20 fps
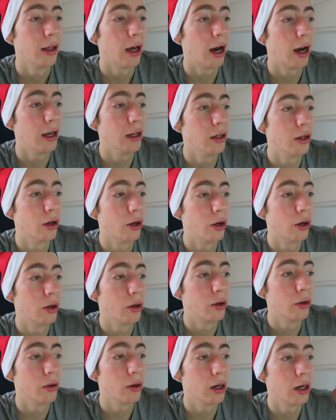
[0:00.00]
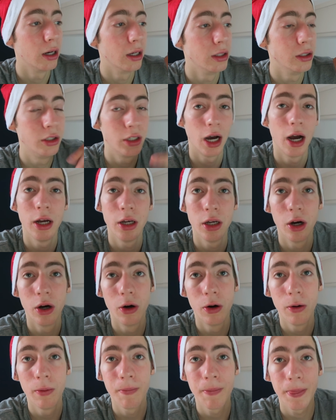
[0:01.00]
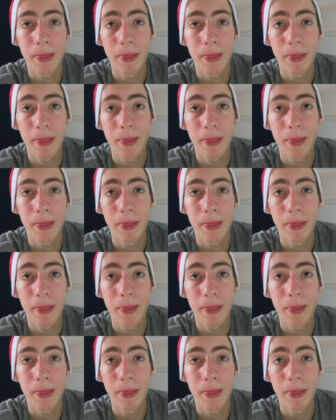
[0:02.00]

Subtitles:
I know Jayo,